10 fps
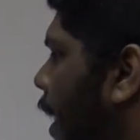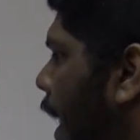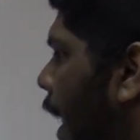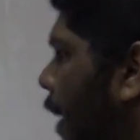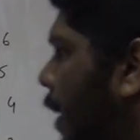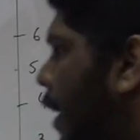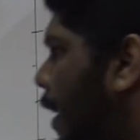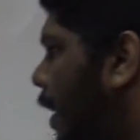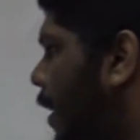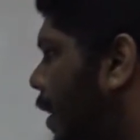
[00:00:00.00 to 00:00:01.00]
and
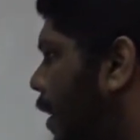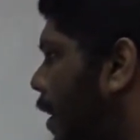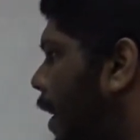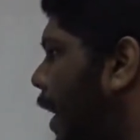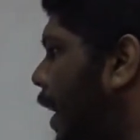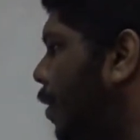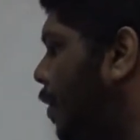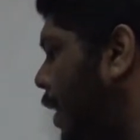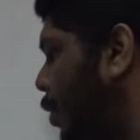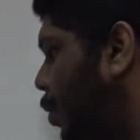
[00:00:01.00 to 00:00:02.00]
here negative
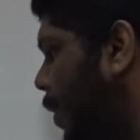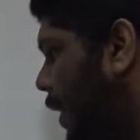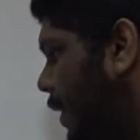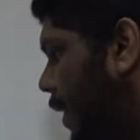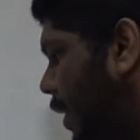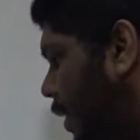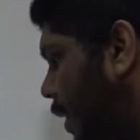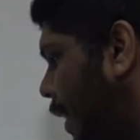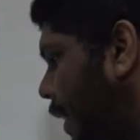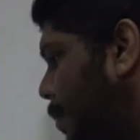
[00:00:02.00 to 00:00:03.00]
value you can see
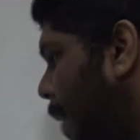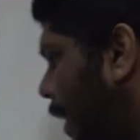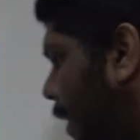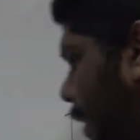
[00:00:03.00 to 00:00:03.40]
it is minus